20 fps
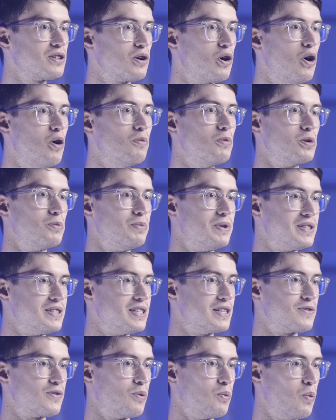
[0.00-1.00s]
home or business
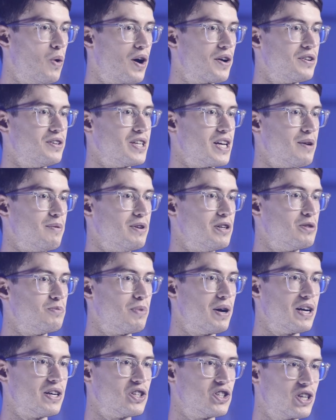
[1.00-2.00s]
from water damage
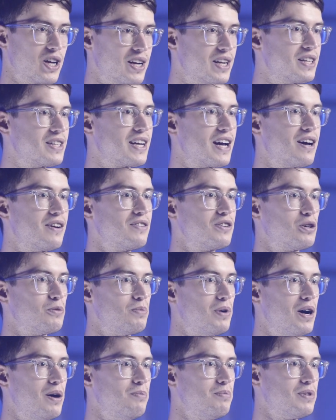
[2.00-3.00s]
by shutting down your
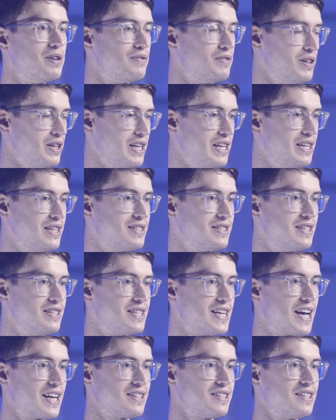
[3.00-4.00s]
pump if a leak is
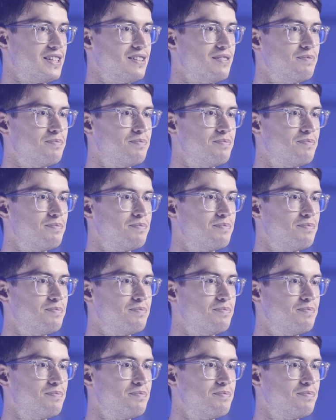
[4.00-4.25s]
detected.